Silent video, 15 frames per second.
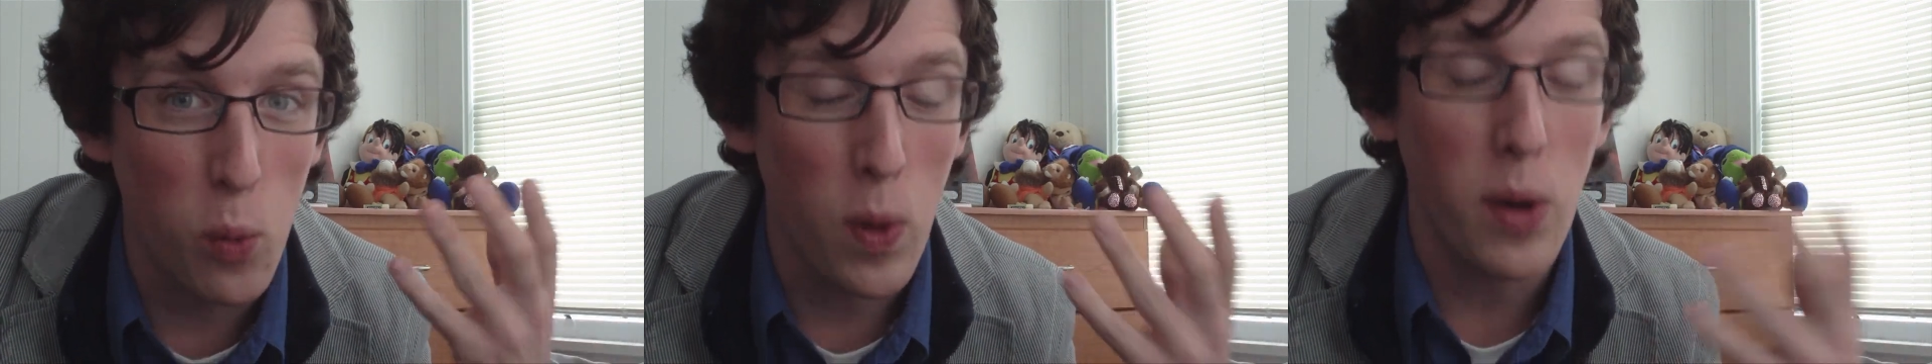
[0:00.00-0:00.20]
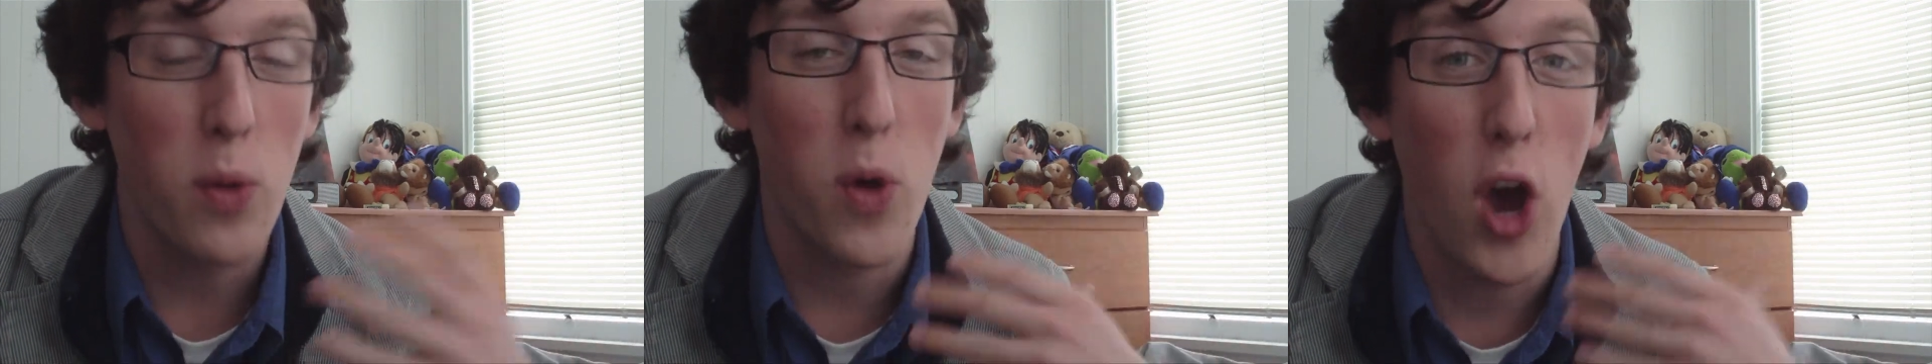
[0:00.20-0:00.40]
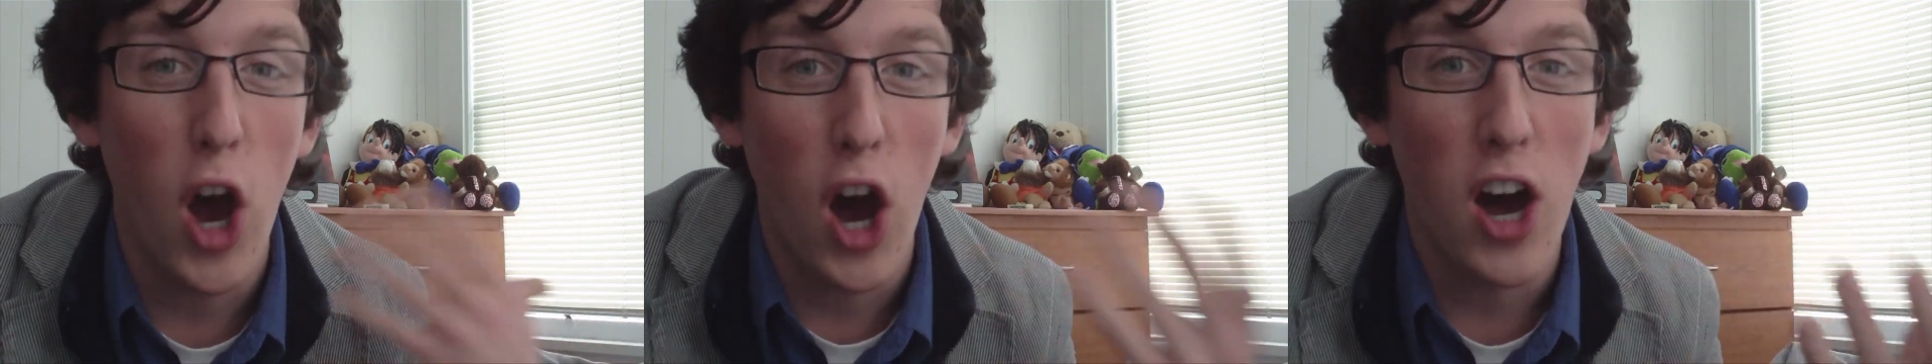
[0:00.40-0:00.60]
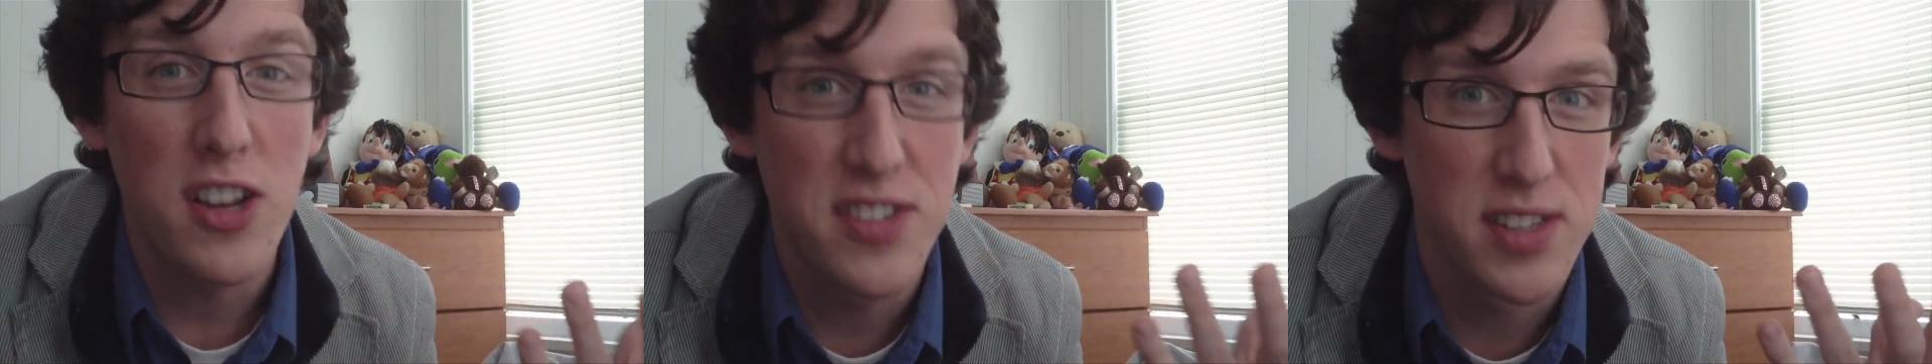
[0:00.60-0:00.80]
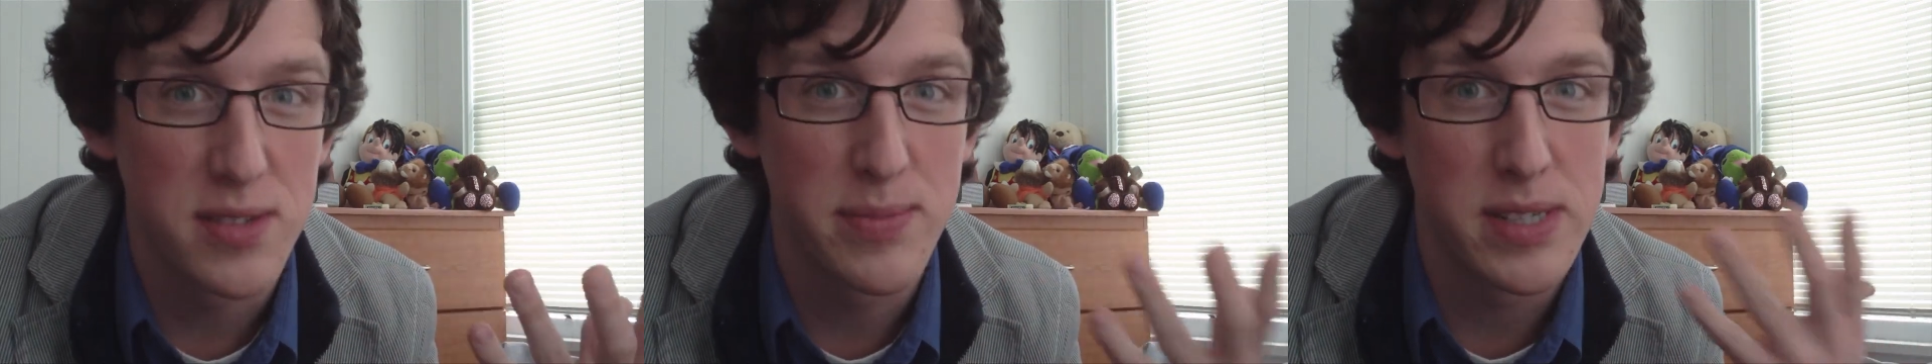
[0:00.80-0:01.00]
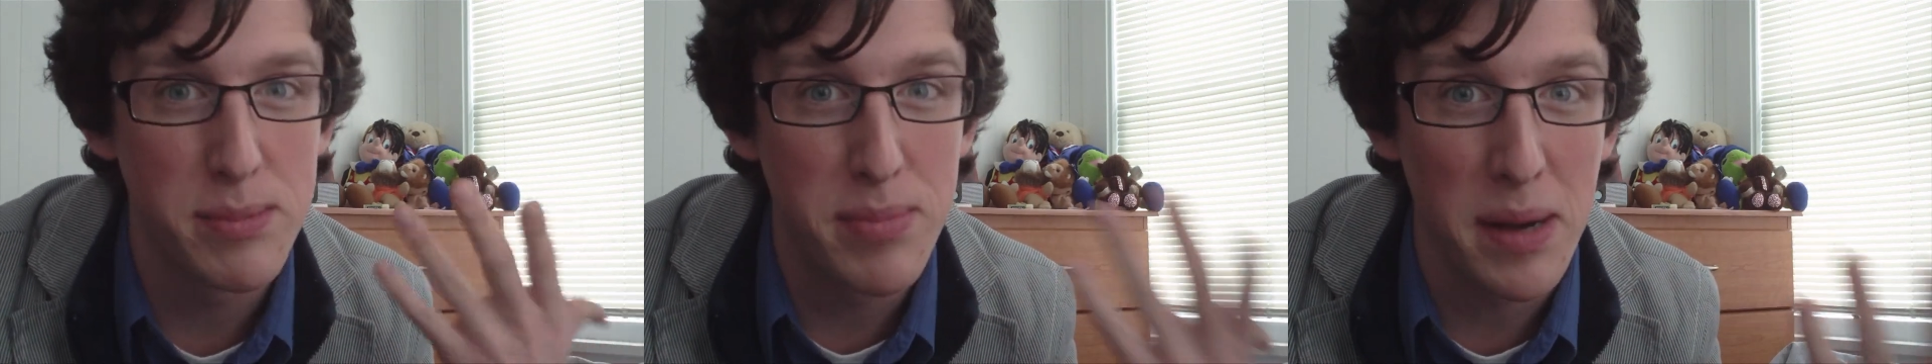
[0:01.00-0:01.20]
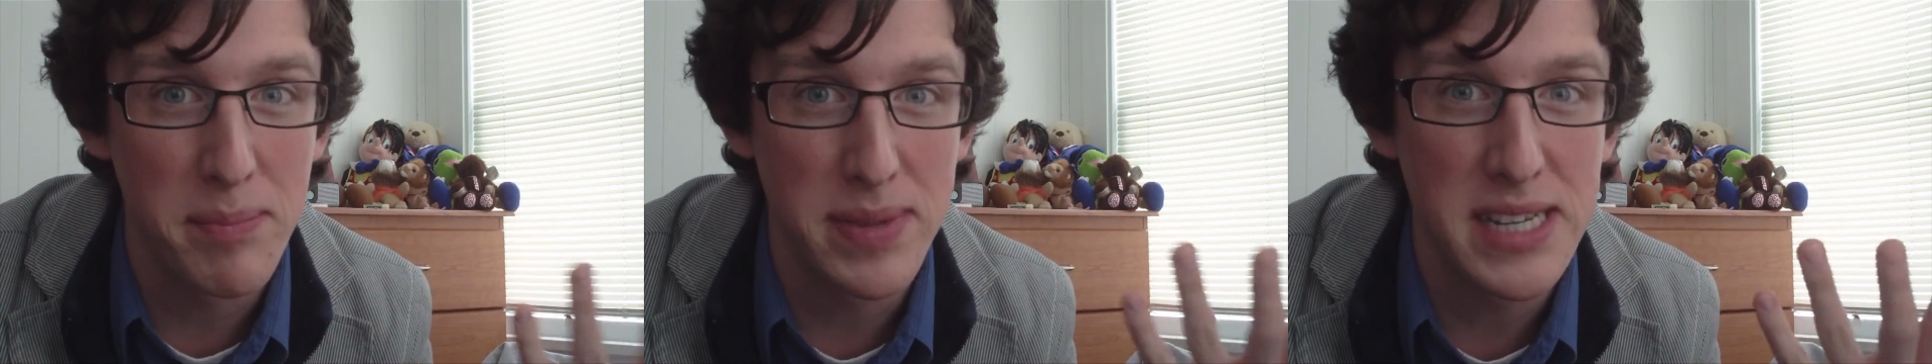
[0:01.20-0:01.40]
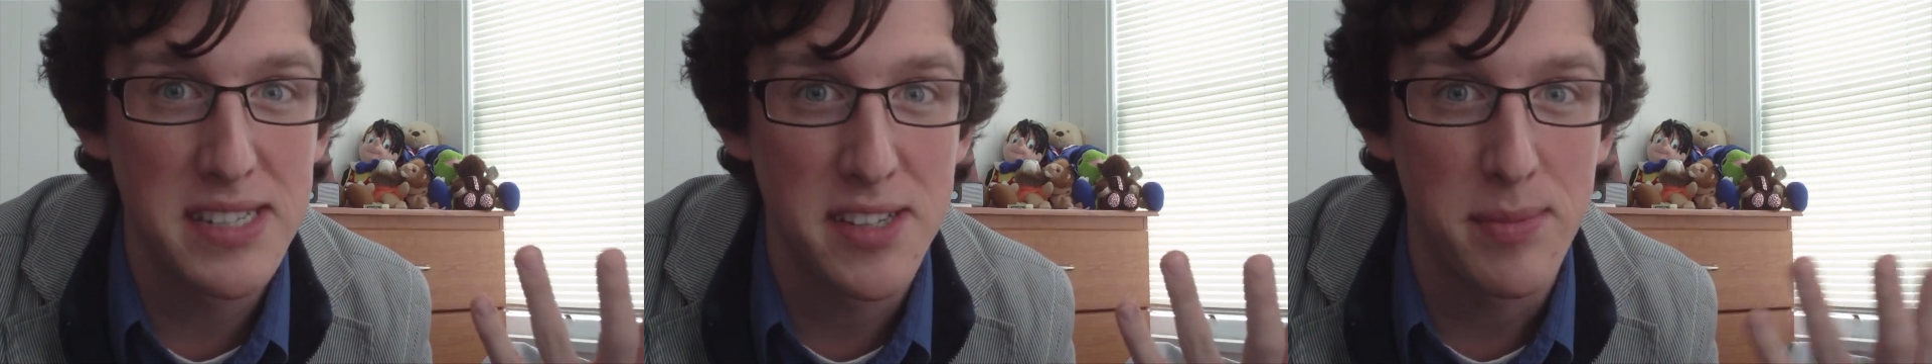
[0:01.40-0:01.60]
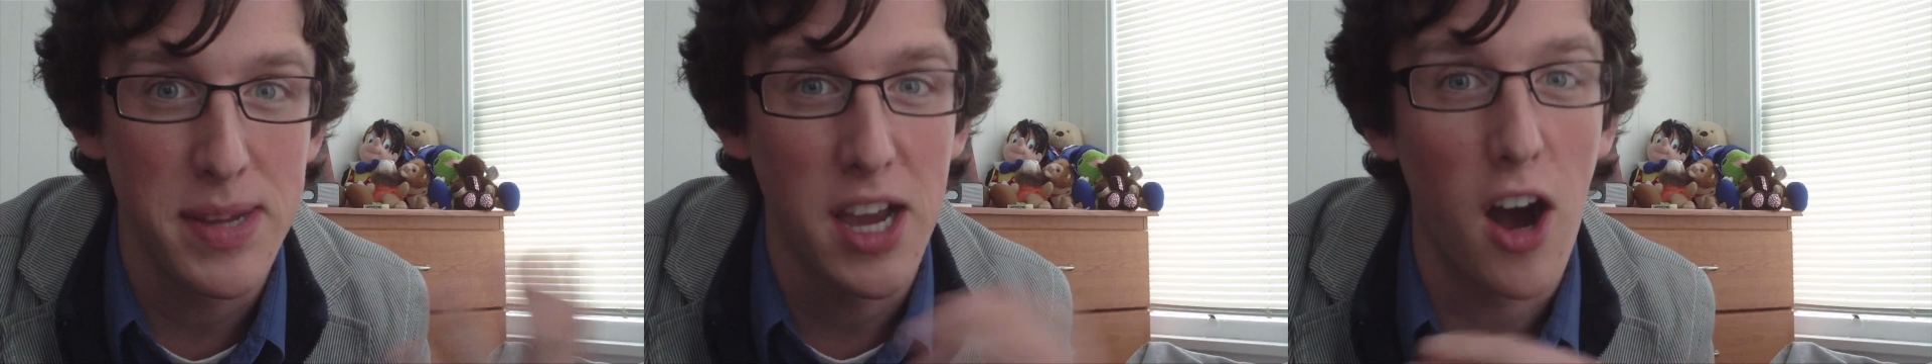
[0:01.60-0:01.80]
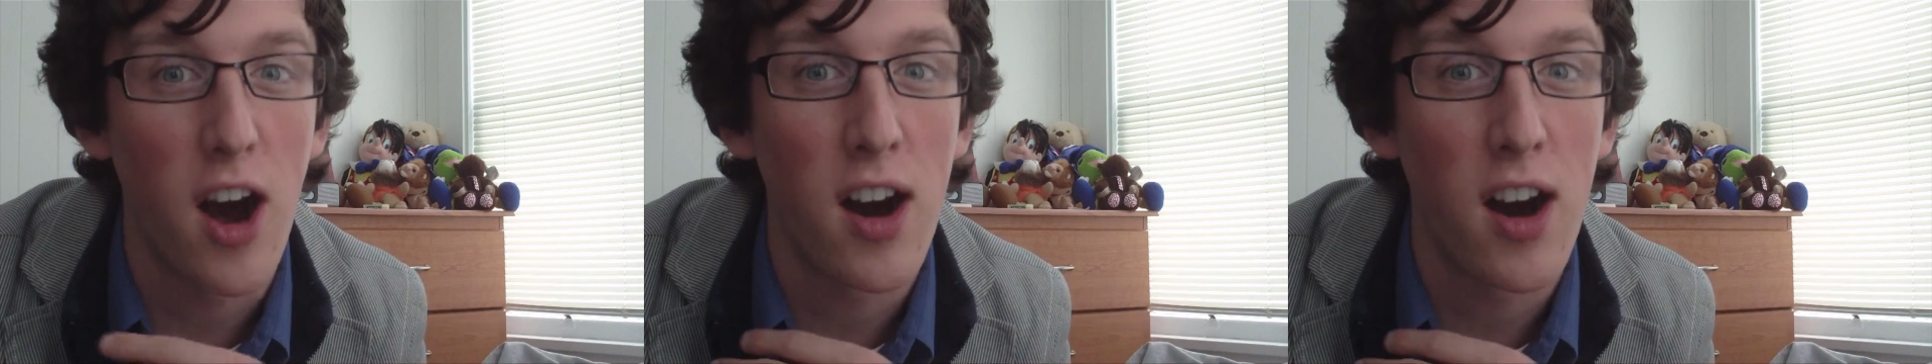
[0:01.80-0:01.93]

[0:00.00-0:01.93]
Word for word: what caused them to bump into me.